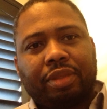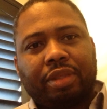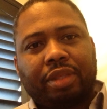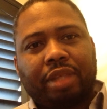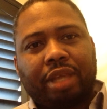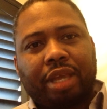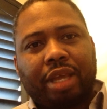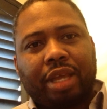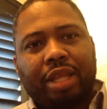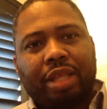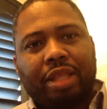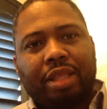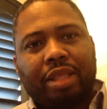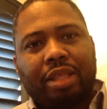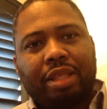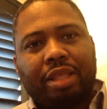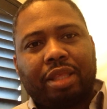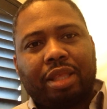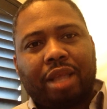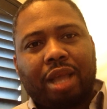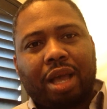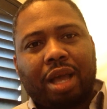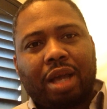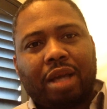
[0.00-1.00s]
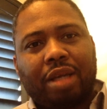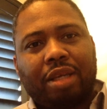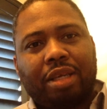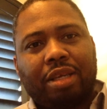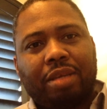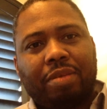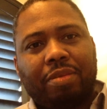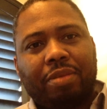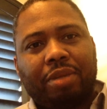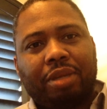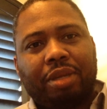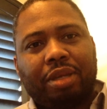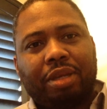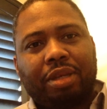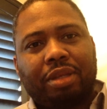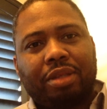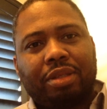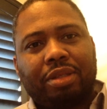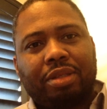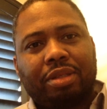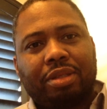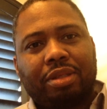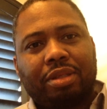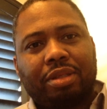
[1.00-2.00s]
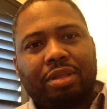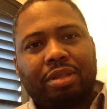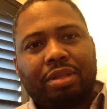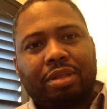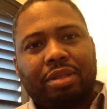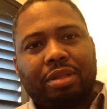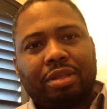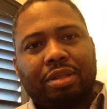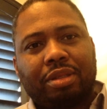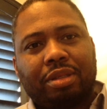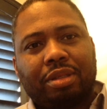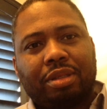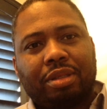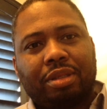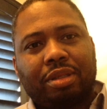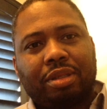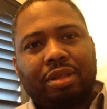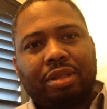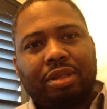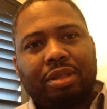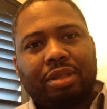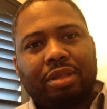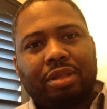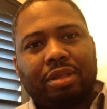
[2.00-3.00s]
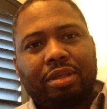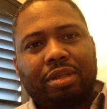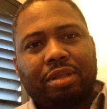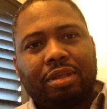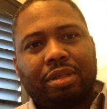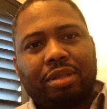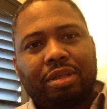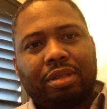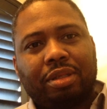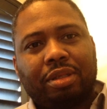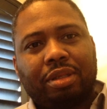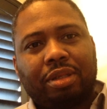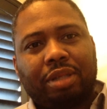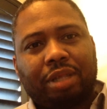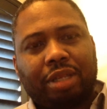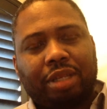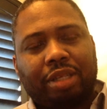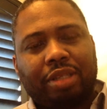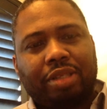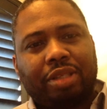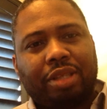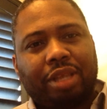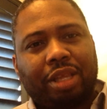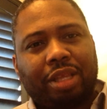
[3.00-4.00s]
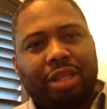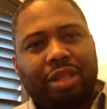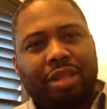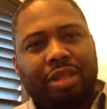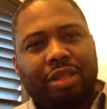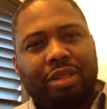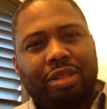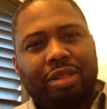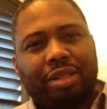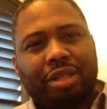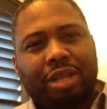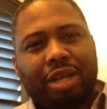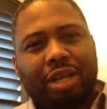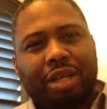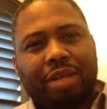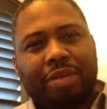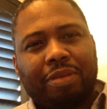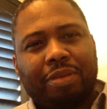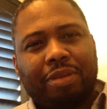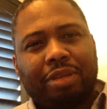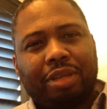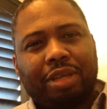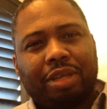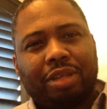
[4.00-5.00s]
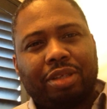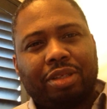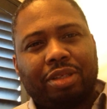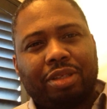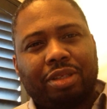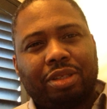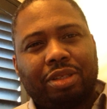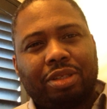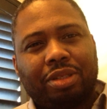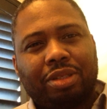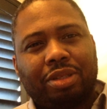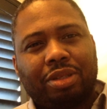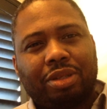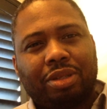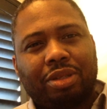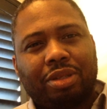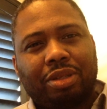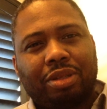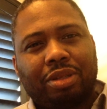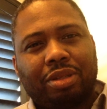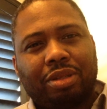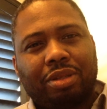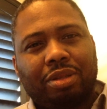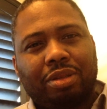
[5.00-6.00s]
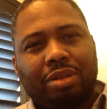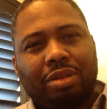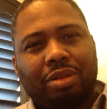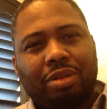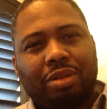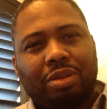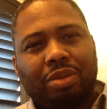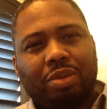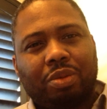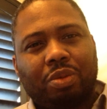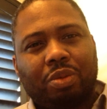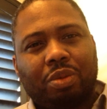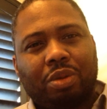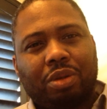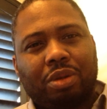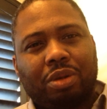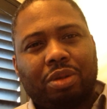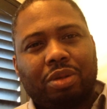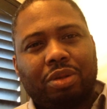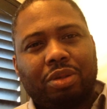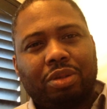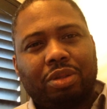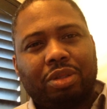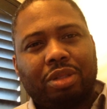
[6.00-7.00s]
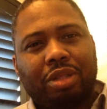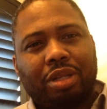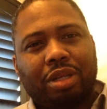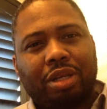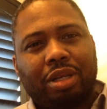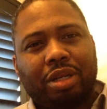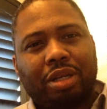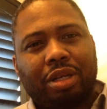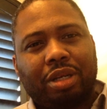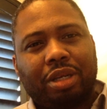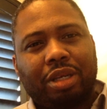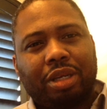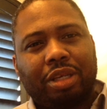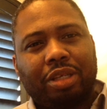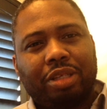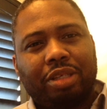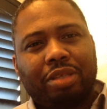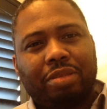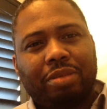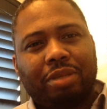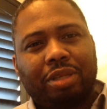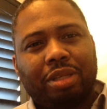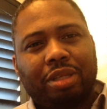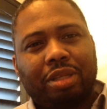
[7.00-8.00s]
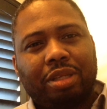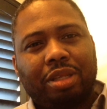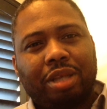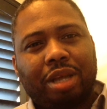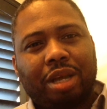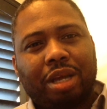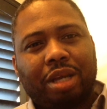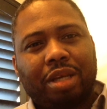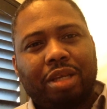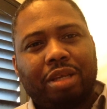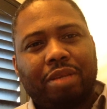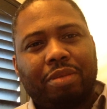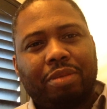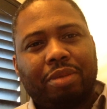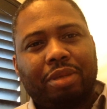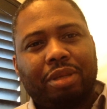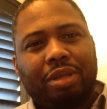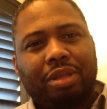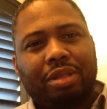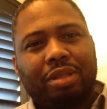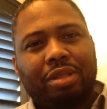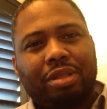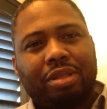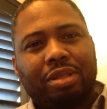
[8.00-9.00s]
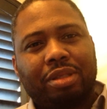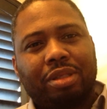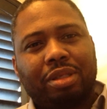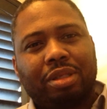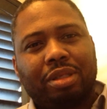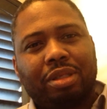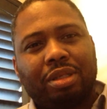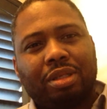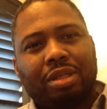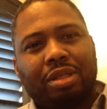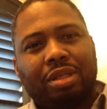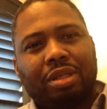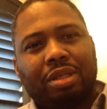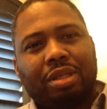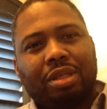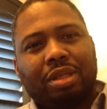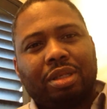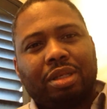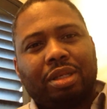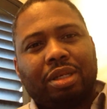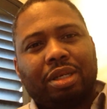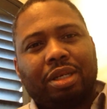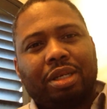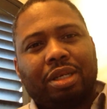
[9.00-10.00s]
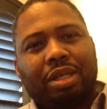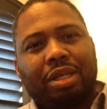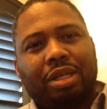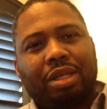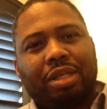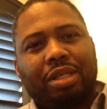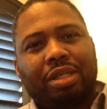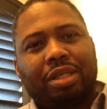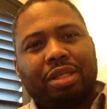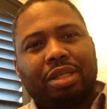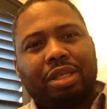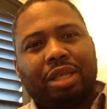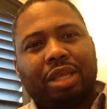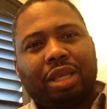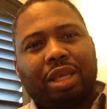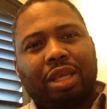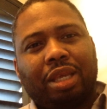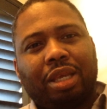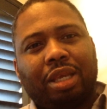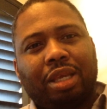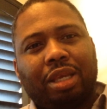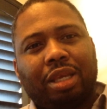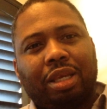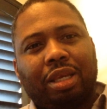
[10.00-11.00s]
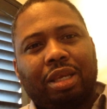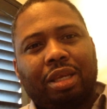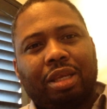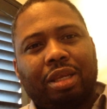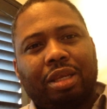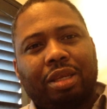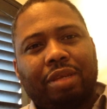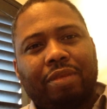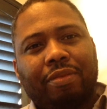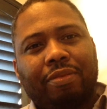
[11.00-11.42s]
that documents, and this documentation is on the walls there in Egypt. He documents seeing